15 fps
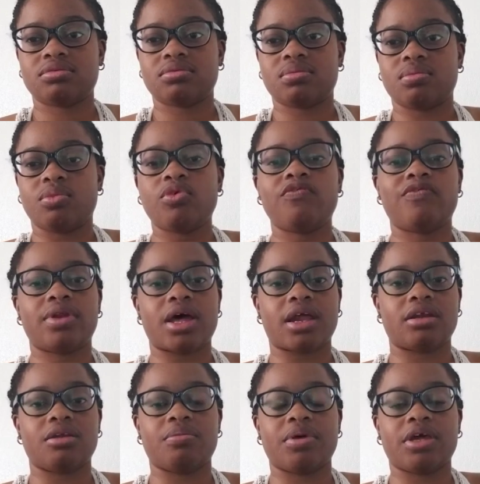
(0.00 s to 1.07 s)
moving out
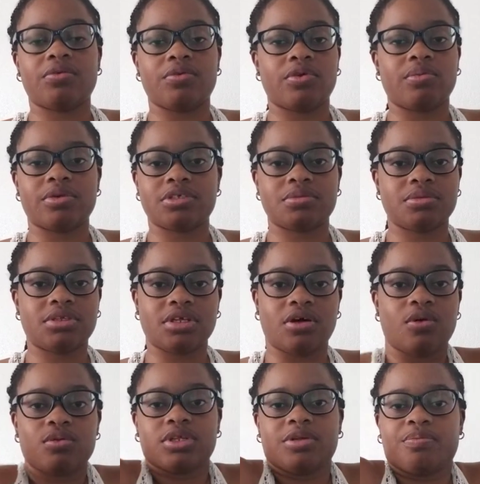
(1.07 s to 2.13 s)
of the bedroom is the
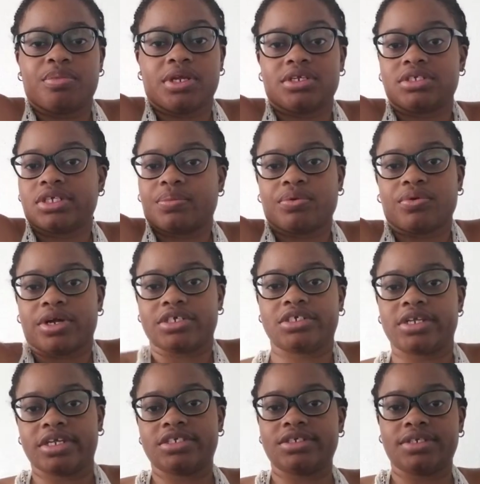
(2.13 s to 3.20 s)
only bit of separation
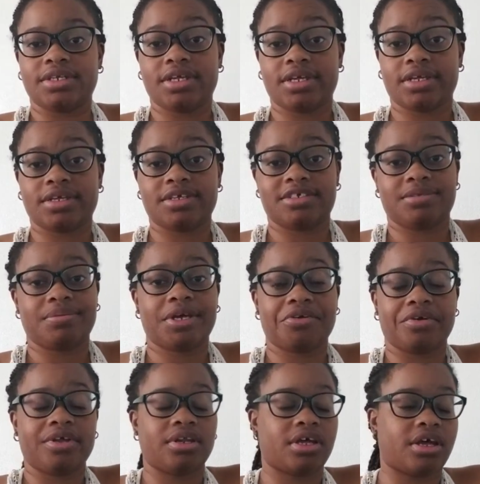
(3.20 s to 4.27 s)
that you can get, because you're
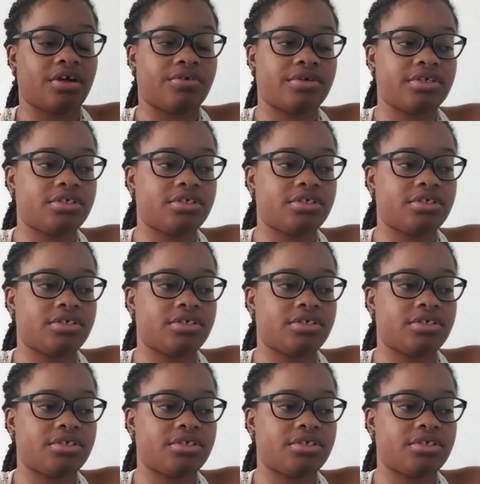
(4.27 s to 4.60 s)
married now and